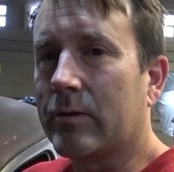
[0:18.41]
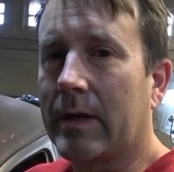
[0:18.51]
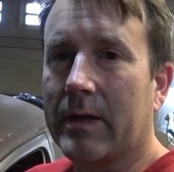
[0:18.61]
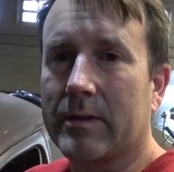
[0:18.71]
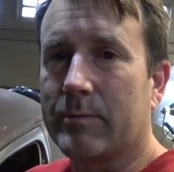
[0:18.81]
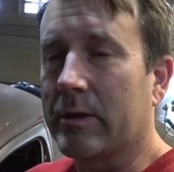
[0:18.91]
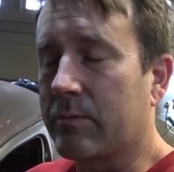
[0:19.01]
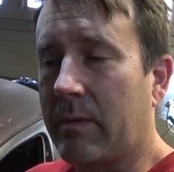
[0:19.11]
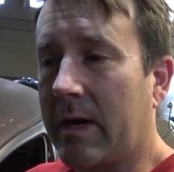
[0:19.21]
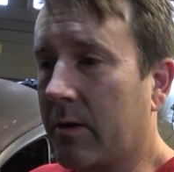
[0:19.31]
to get as
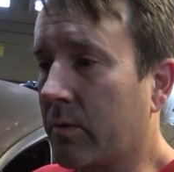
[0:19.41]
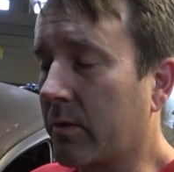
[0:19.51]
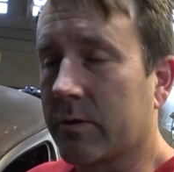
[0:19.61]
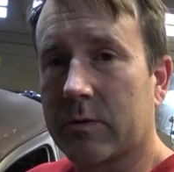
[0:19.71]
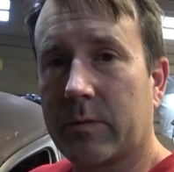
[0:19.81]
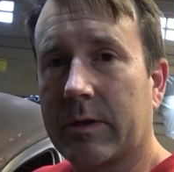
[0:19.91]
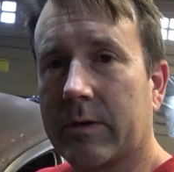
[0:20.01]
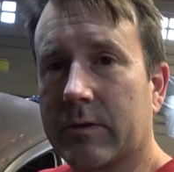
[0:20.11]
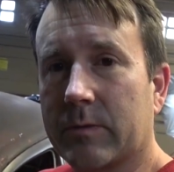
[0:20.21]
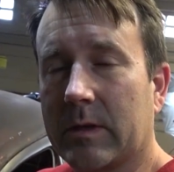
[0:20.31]
much body work this
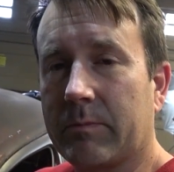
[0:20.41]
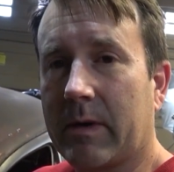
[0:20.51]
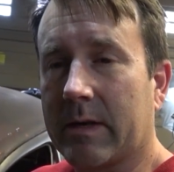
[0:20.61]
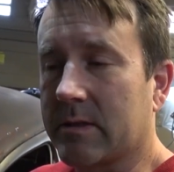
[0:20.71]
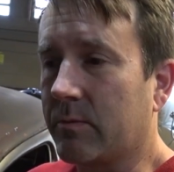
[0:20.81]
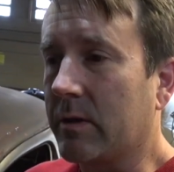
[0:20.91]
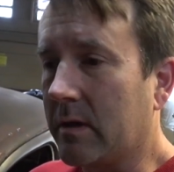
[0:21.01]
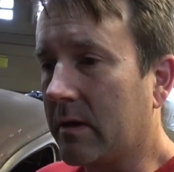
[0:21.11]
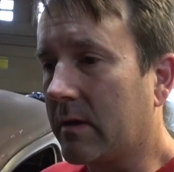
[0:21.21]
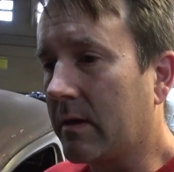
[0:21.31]
winter as we possibly
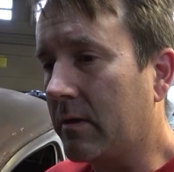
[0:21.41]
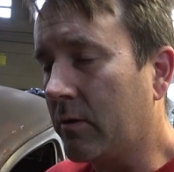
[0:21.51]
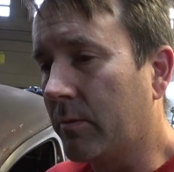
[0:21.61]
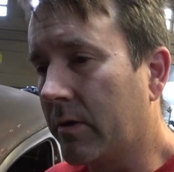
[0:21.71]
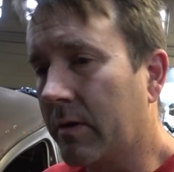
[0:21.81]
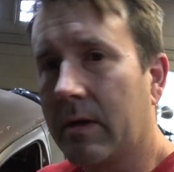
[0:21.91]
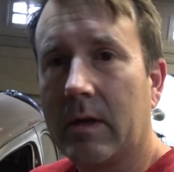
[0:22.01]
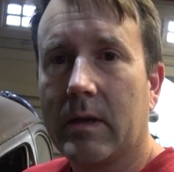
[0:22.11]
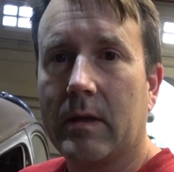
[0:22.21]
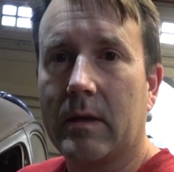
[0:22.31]
can on Hubert,
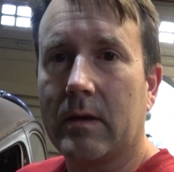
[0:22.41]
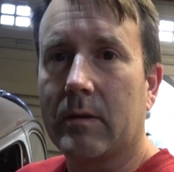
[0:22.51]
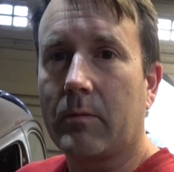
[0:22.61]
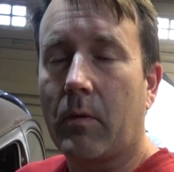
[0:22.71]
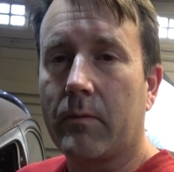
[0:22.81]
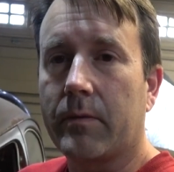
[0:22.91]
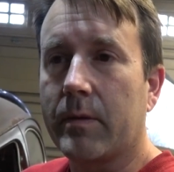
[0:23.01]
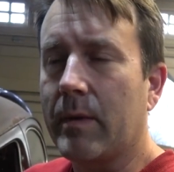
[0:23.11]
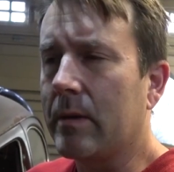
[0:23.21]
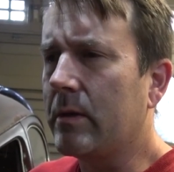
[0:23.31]
and hopefully
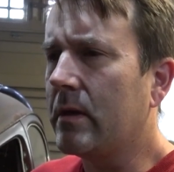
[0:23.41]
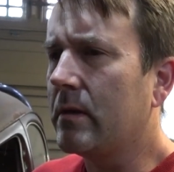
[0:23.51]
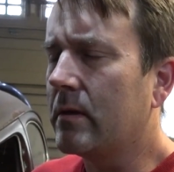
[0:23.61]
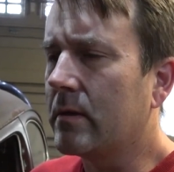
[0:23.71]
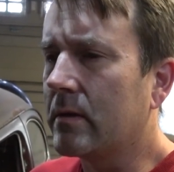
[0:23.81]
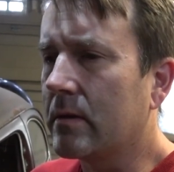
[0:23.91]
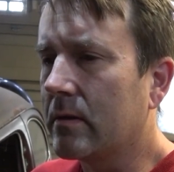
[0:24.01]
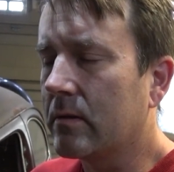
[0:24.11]
maybe in the